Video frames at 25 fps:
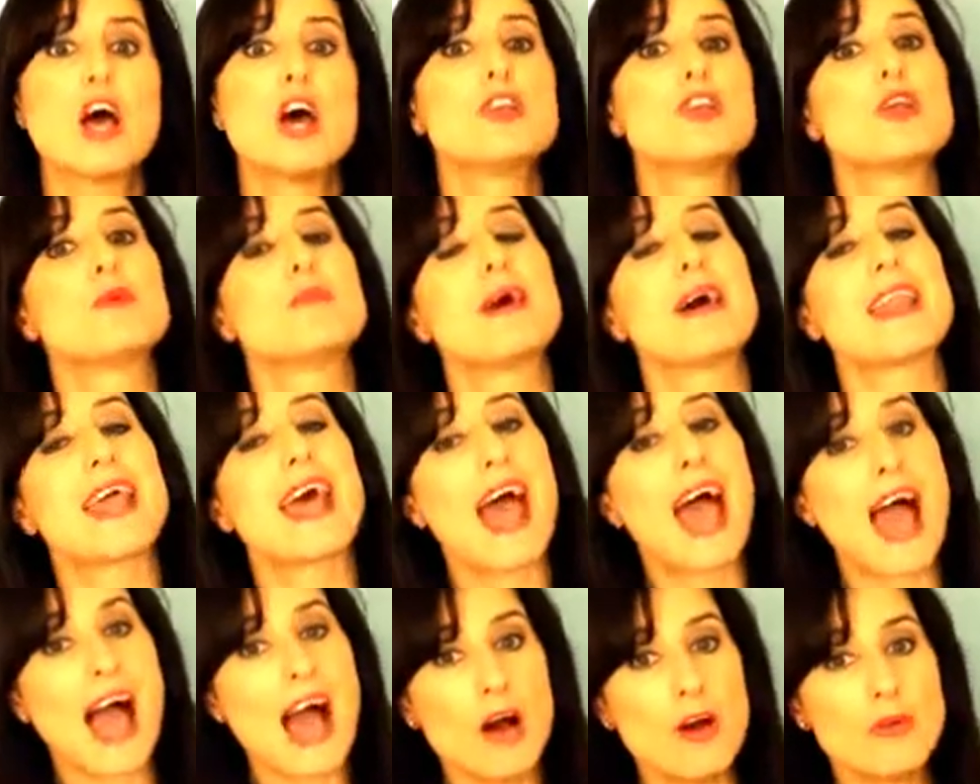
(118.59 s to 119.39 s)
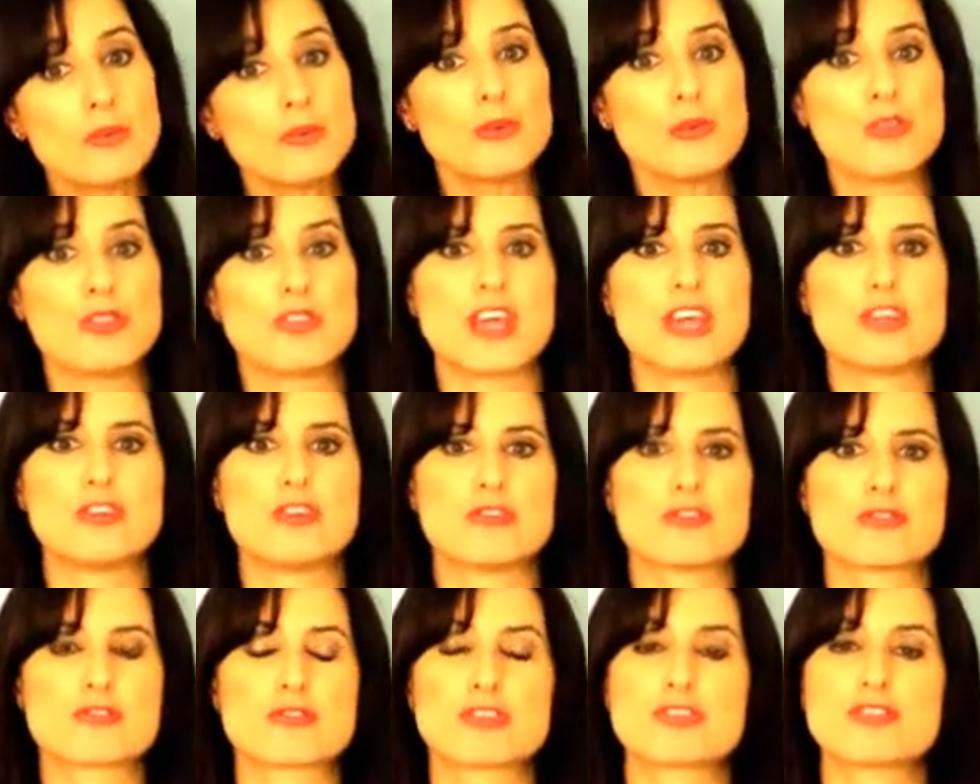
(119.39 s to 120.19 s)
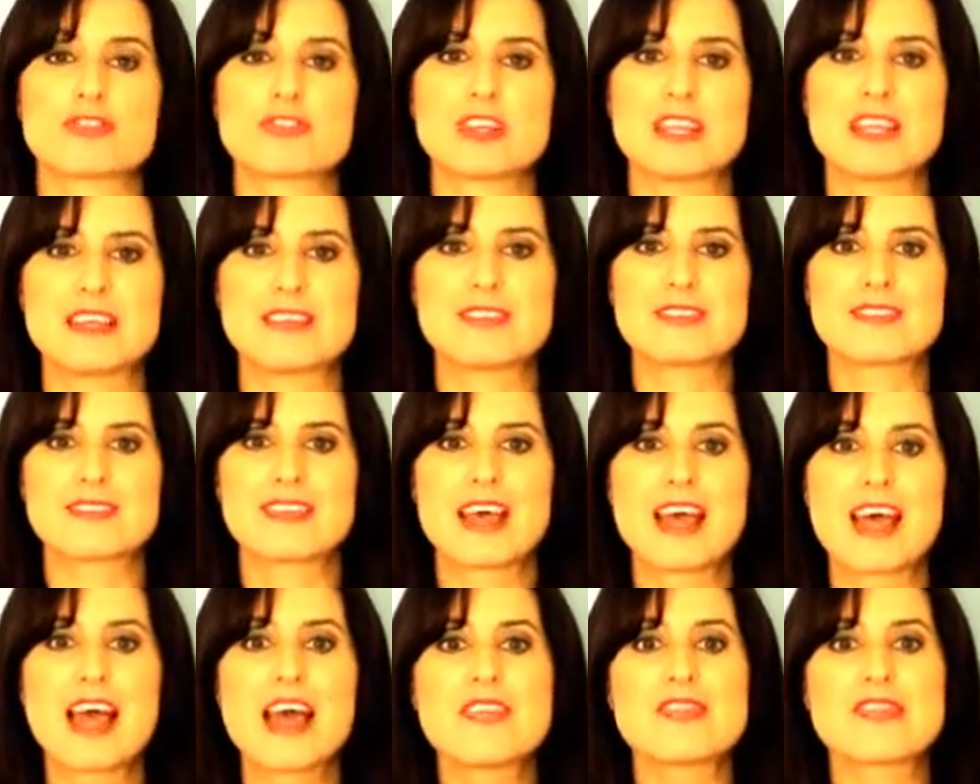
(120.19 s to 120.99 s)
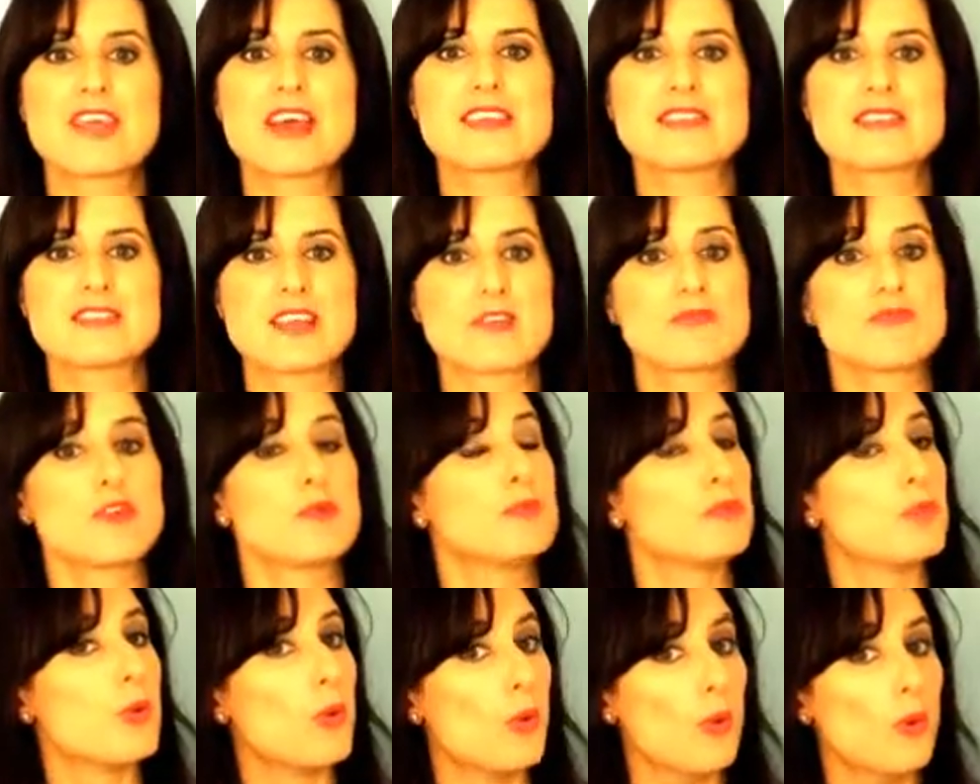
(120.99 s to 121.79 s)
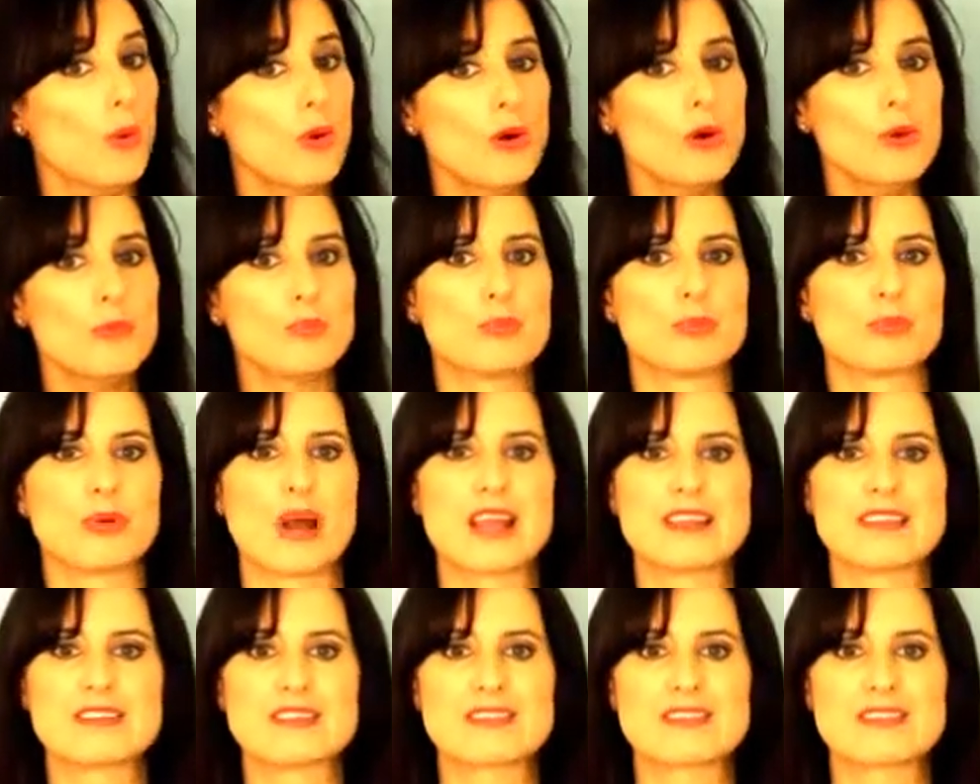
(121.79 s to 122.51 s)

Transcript: no matter how good their nutrition is, they suffer poor brain